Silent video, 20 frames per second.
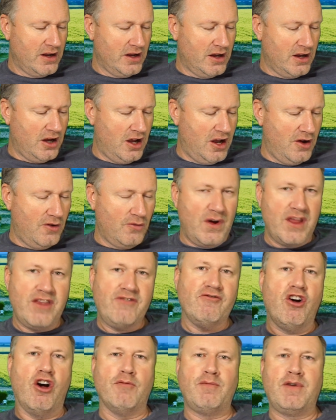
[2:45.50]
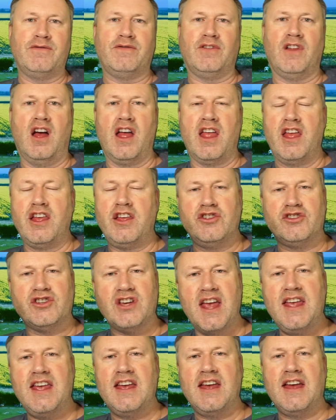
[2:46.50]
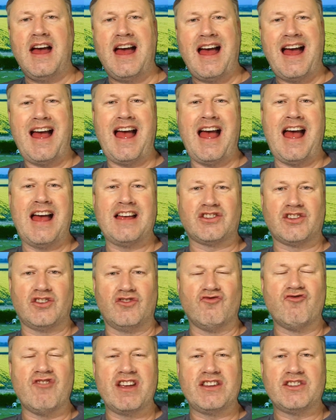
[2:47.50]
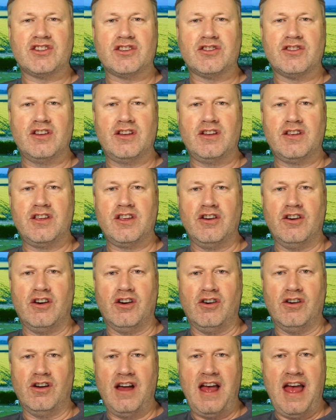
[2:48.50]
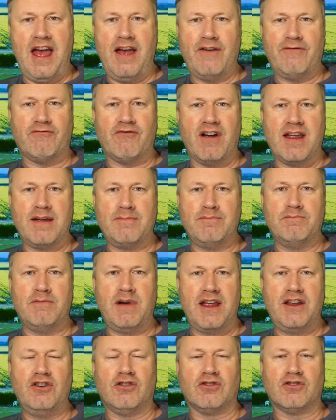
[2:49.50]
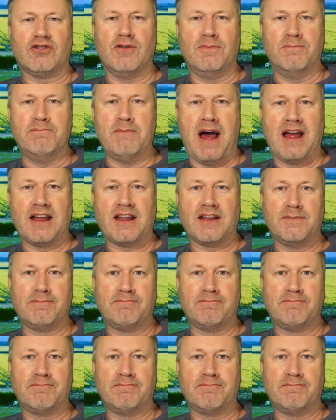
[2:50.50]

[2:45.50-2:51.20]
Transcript: When you're a hobby flyer, you take it as a risk that your airframe may not come back.